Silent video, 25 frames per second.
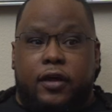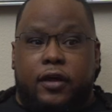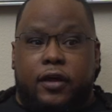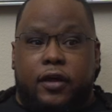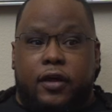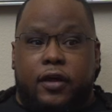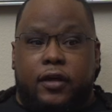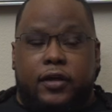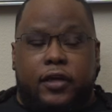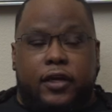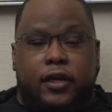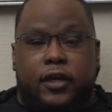
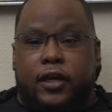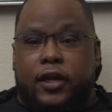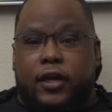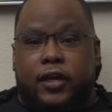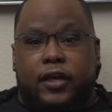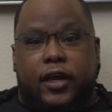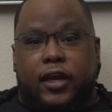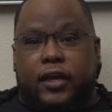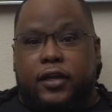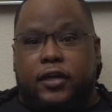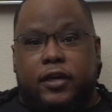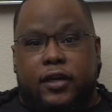in the end
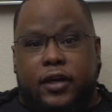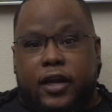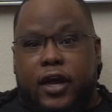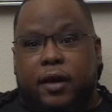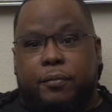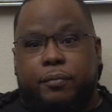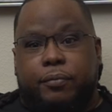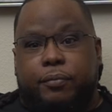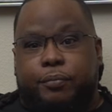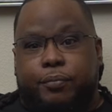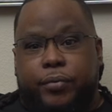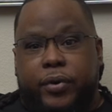they could not
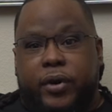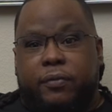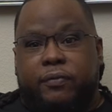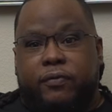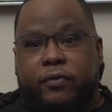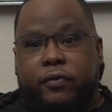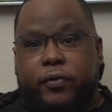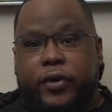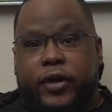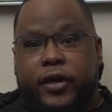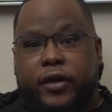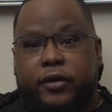prep for
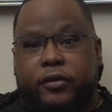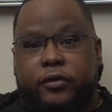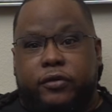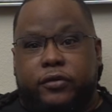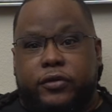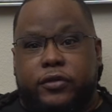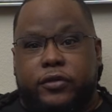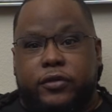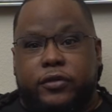radials.